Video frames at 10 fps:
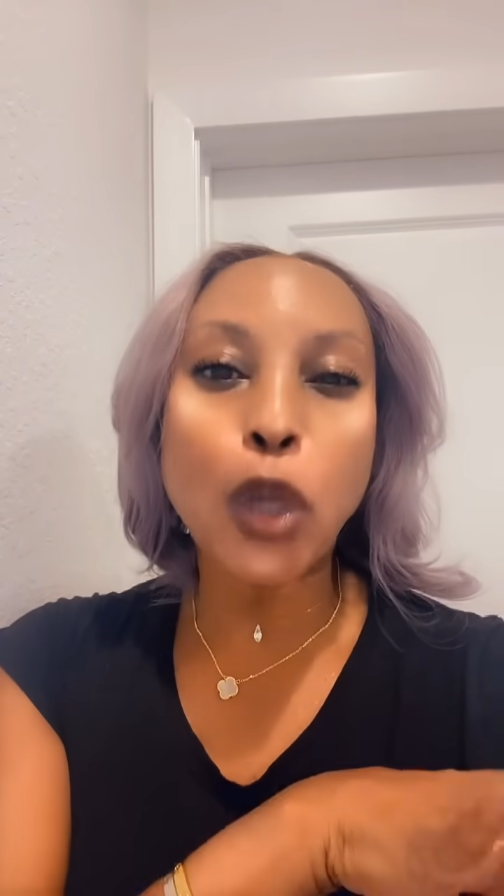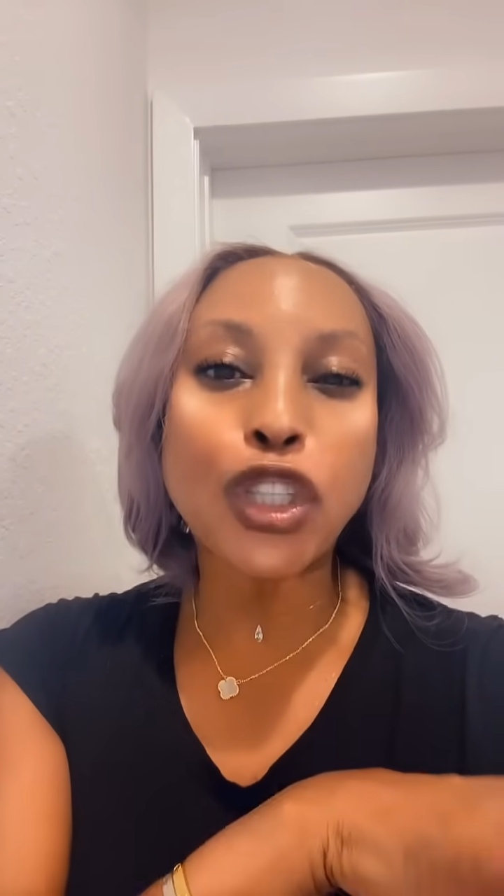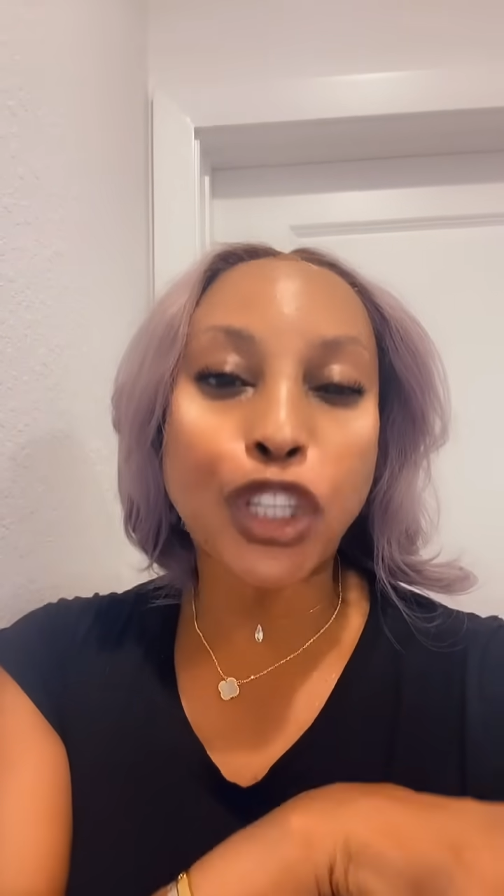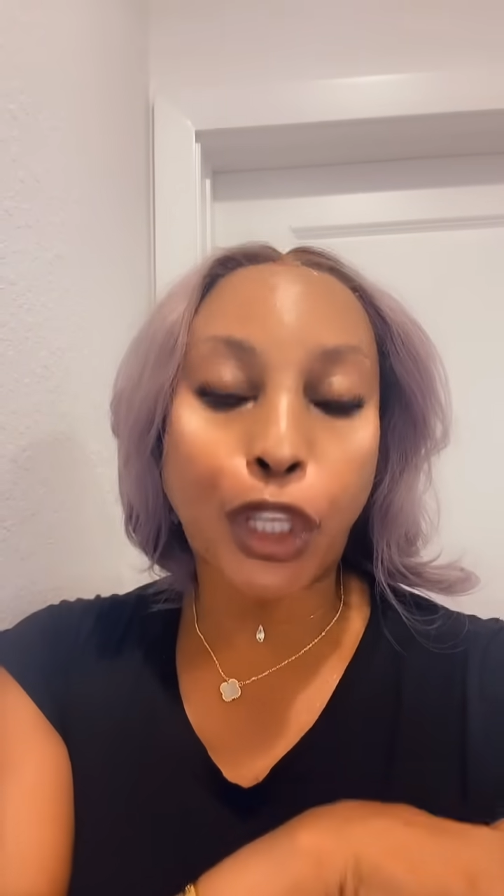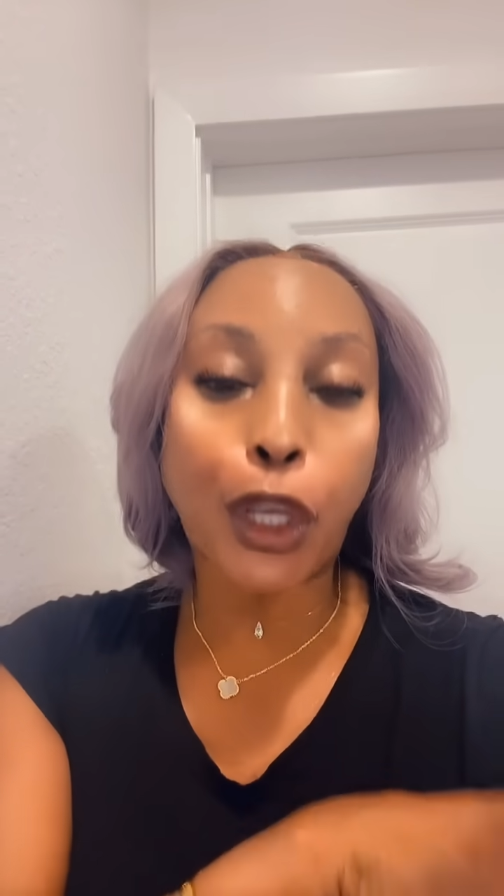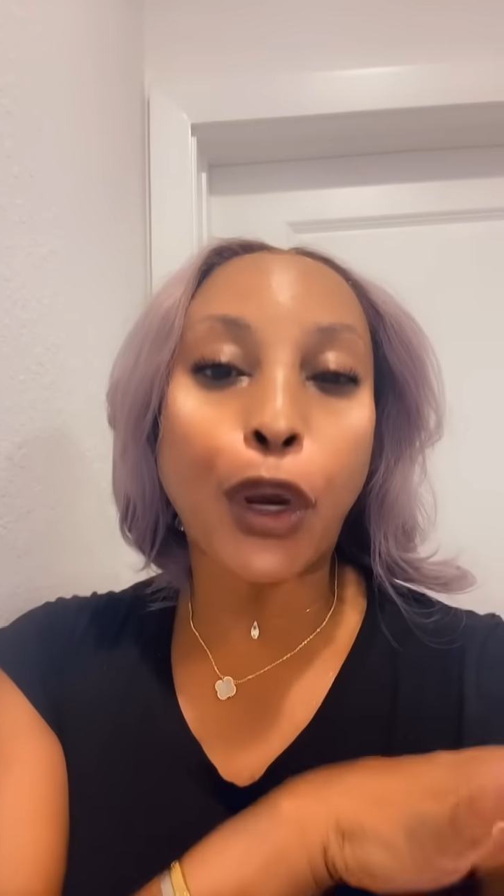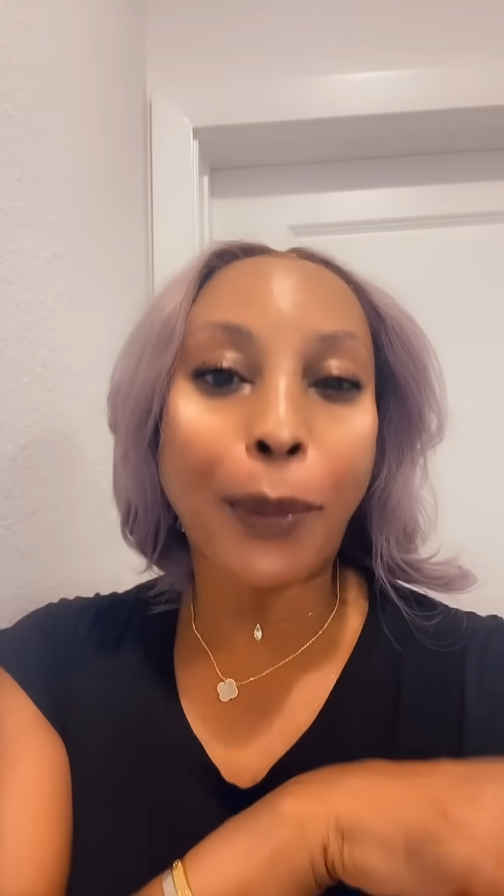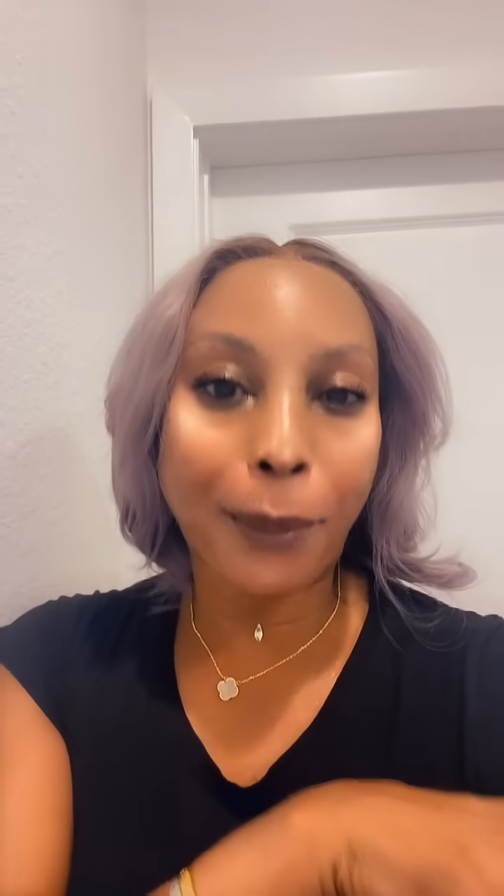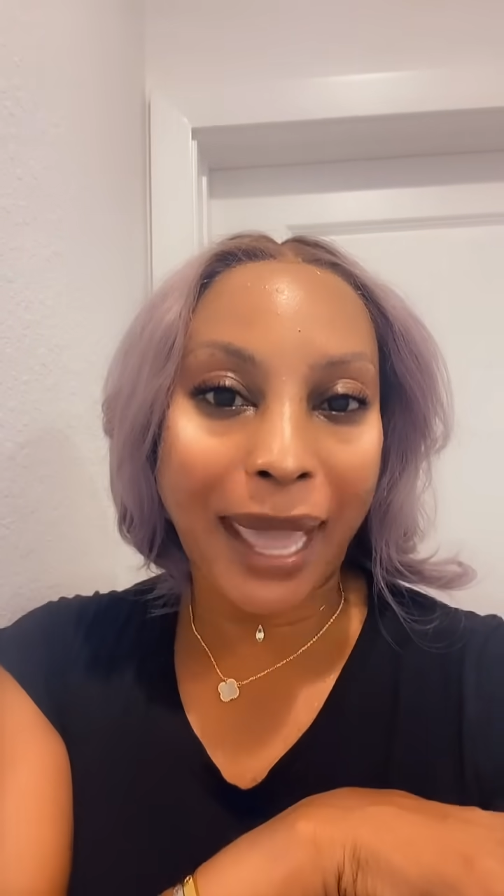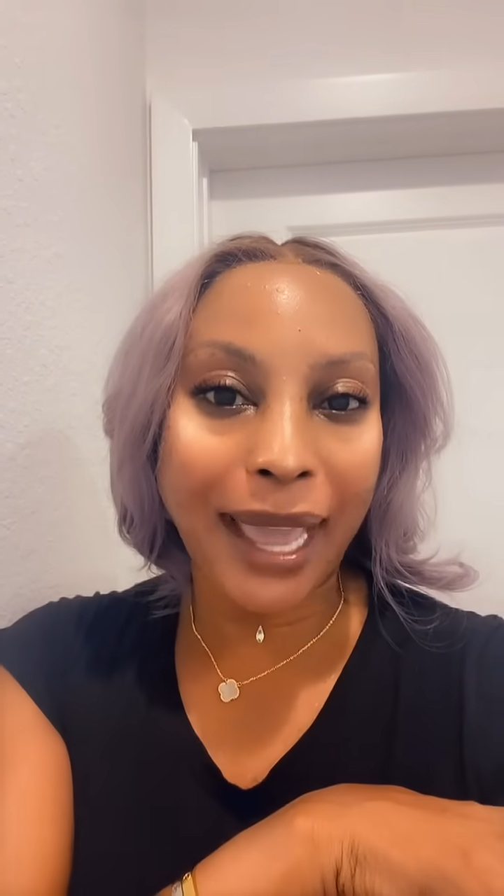secure
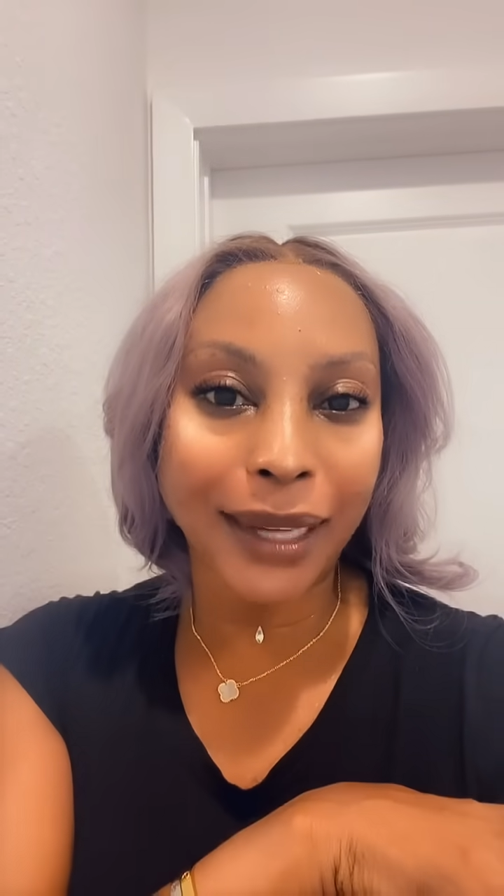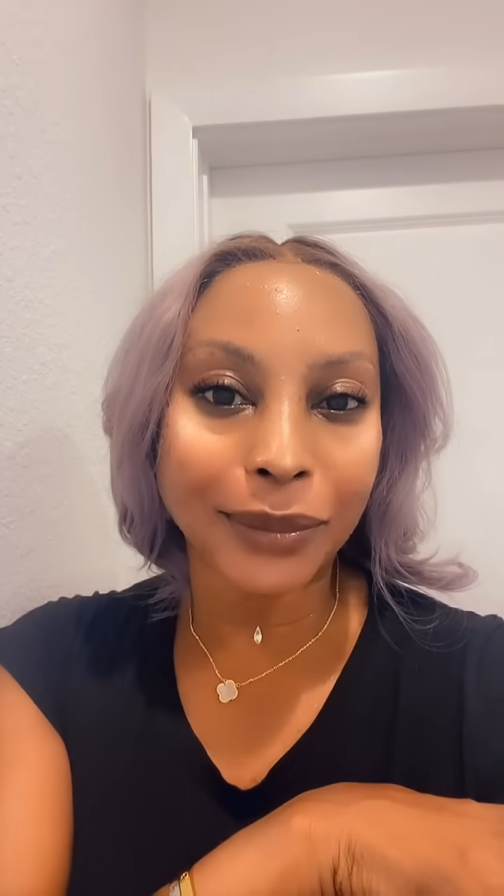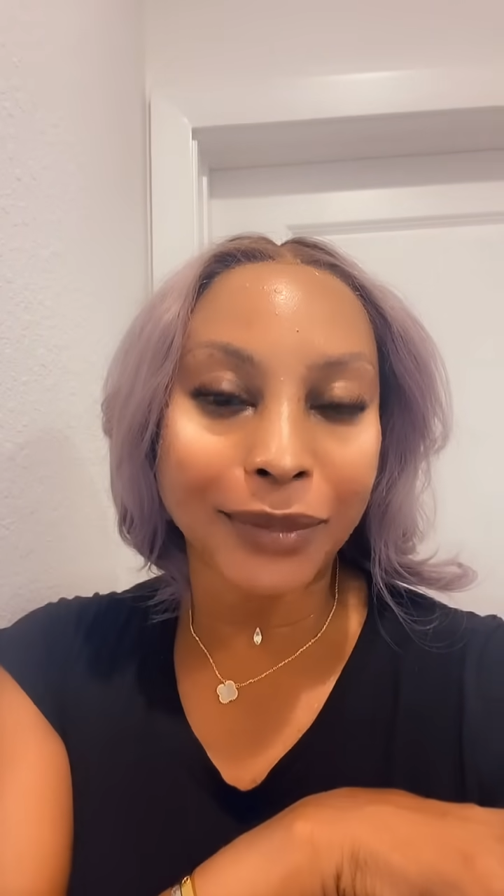man,